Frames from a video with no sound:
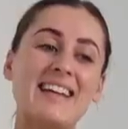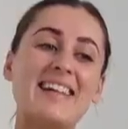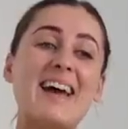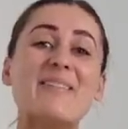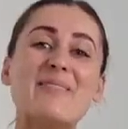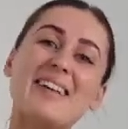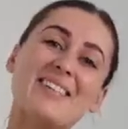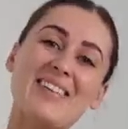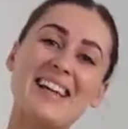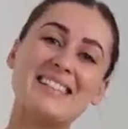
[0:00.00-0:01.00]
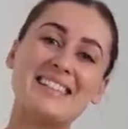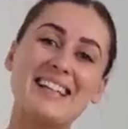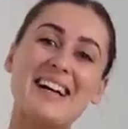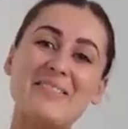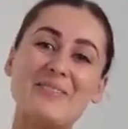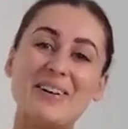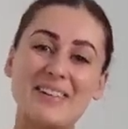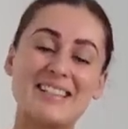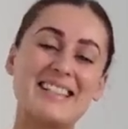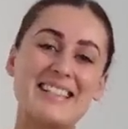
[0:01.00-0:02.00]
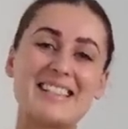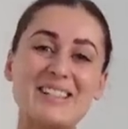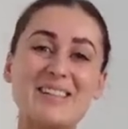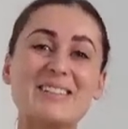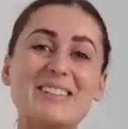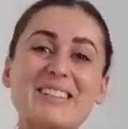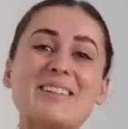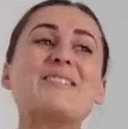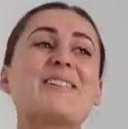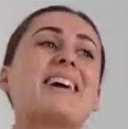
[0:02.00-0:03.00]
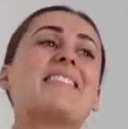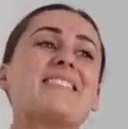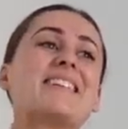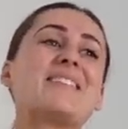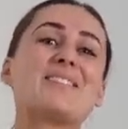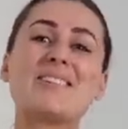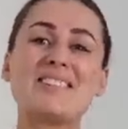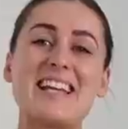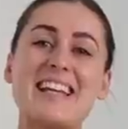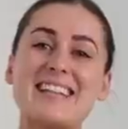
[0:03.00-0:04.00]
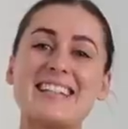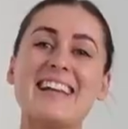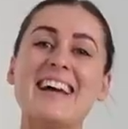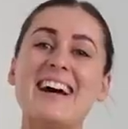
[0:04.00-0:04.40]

that would be amazing I'm honestly so so proud of this project and